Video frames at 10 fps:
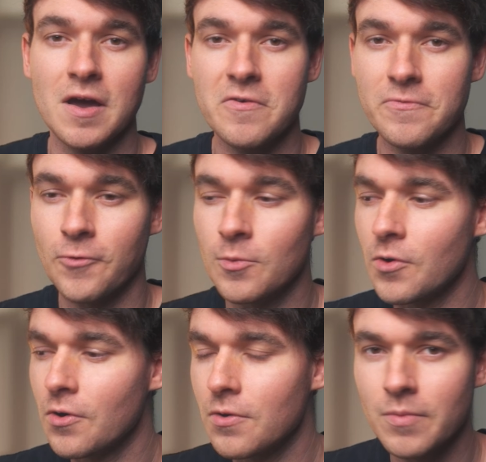got
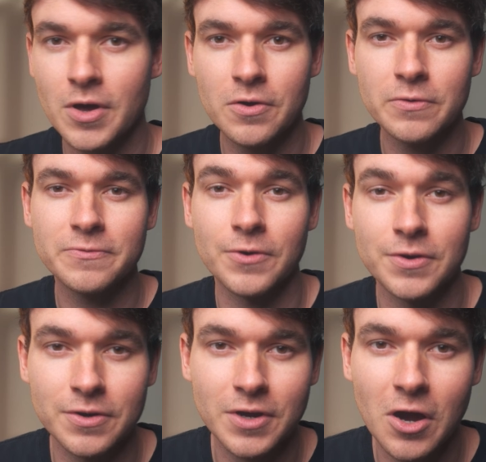formal mode for
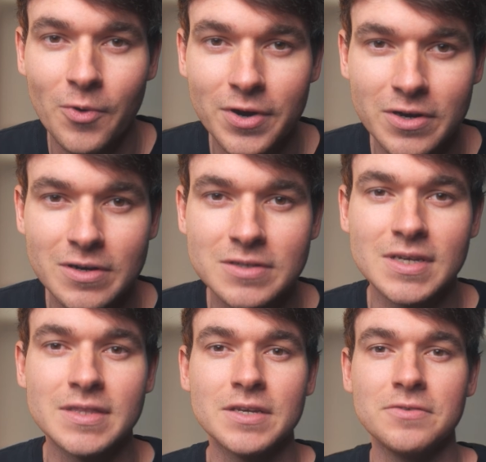your coworkers,
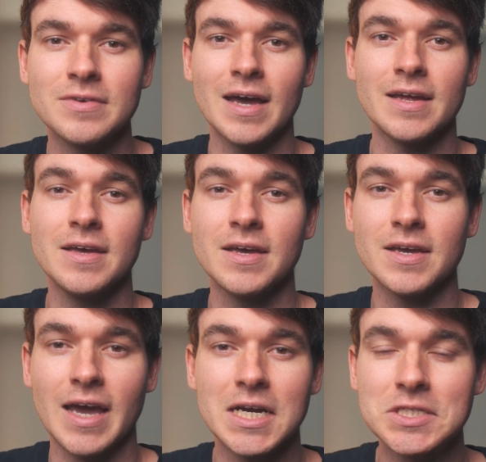and then you've got
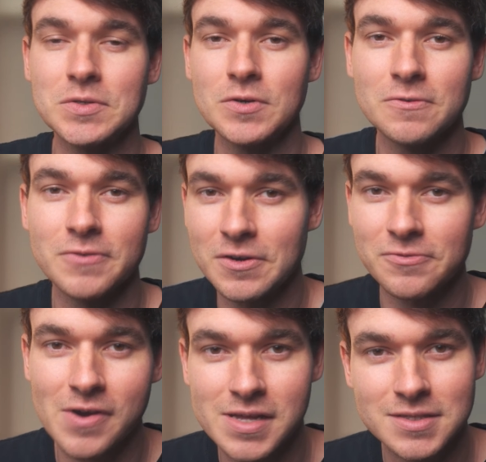casual for your
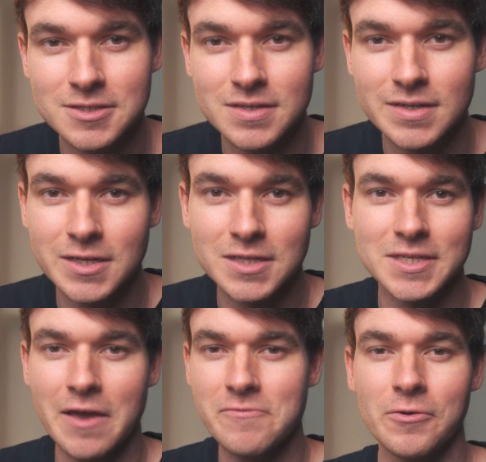friends.
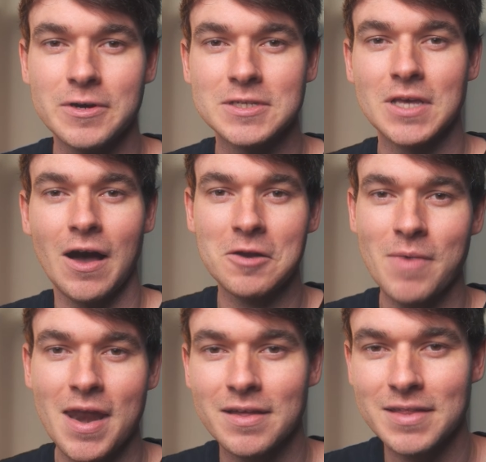Same voice,
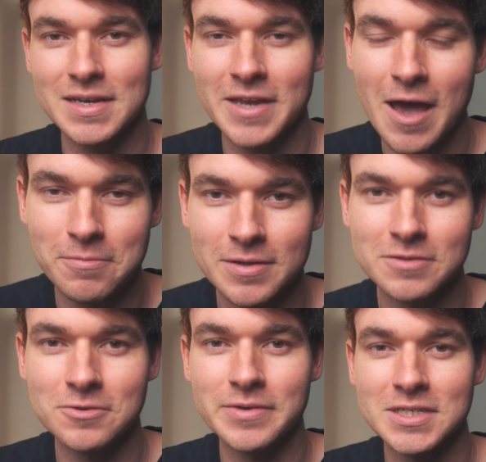automatically
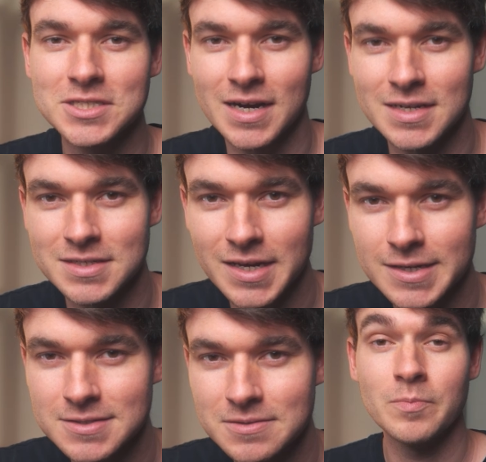adapted to each
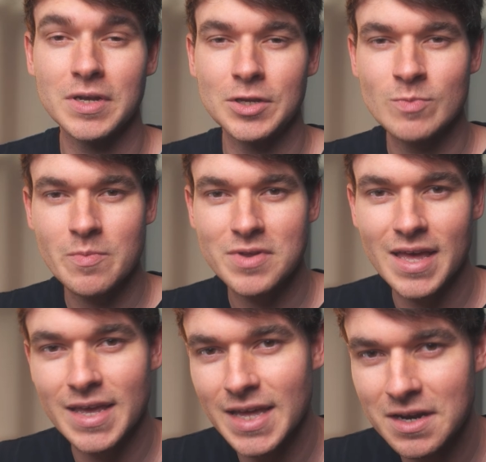context. But do you remember
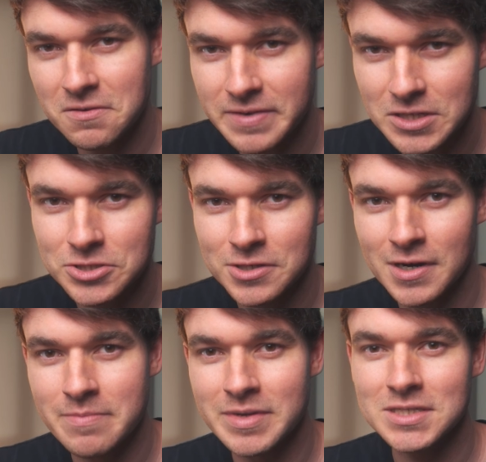that hidden feature
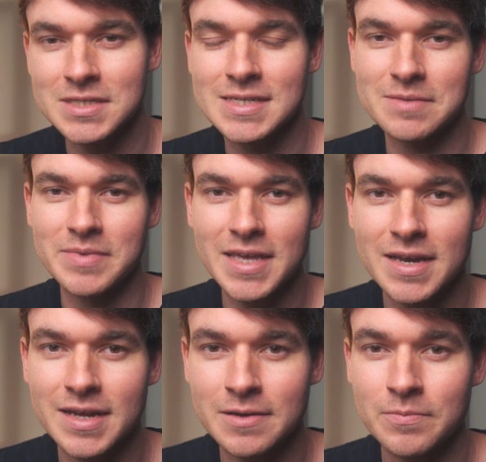I mentioned at the
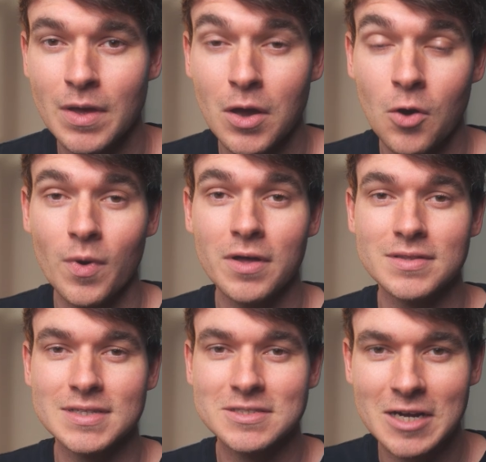beginning? Well,
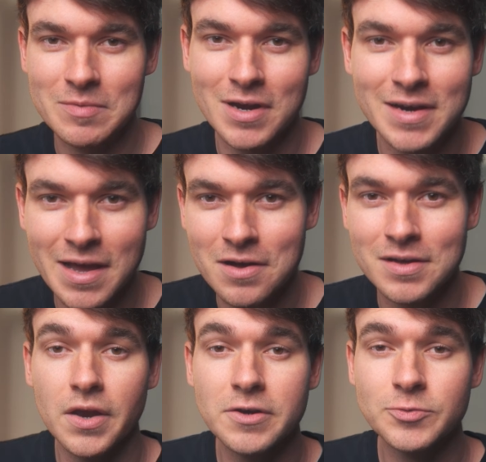let's talk about it now.
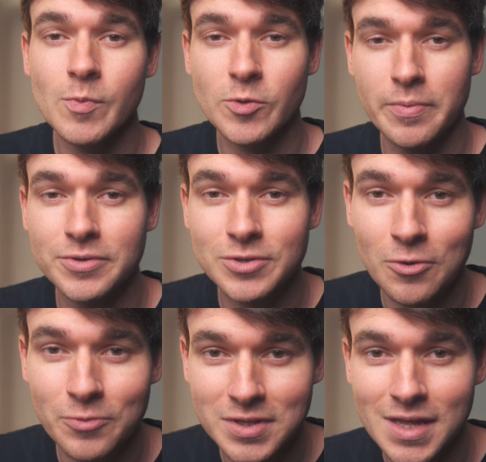Here's what most people
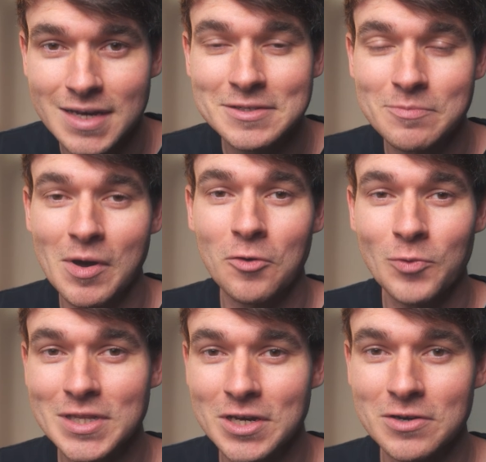don't realize about
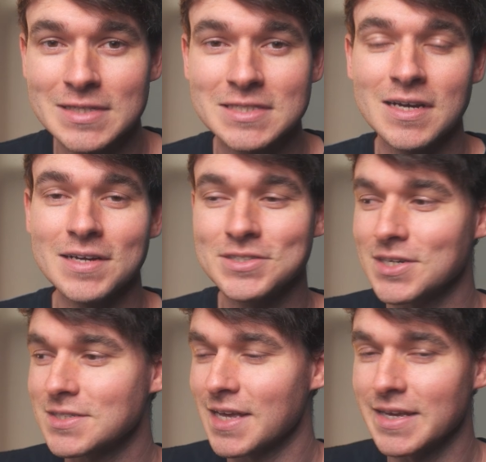Willow. It's not
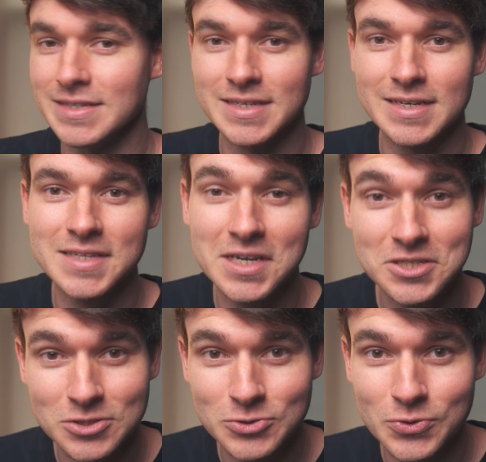just a
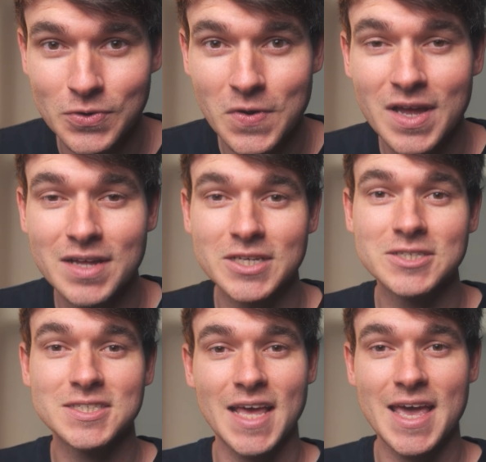dictation tool.
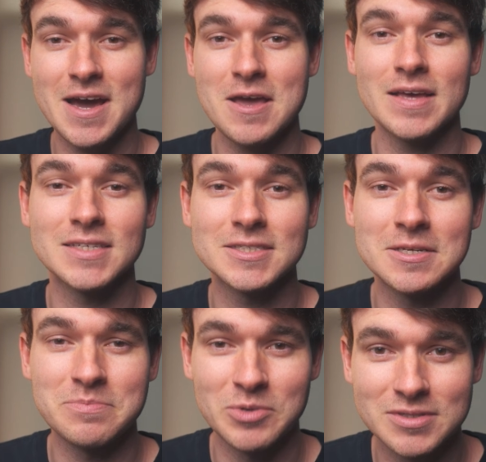There's an A I
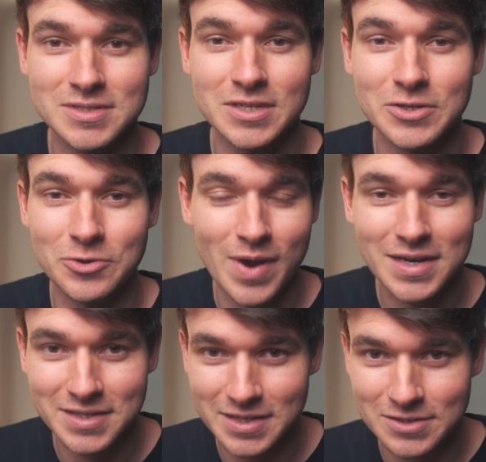assistant built
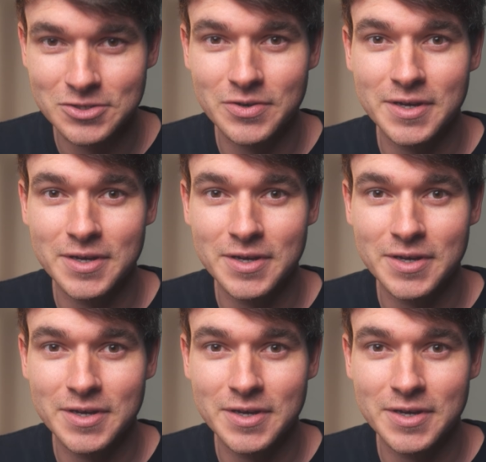directly into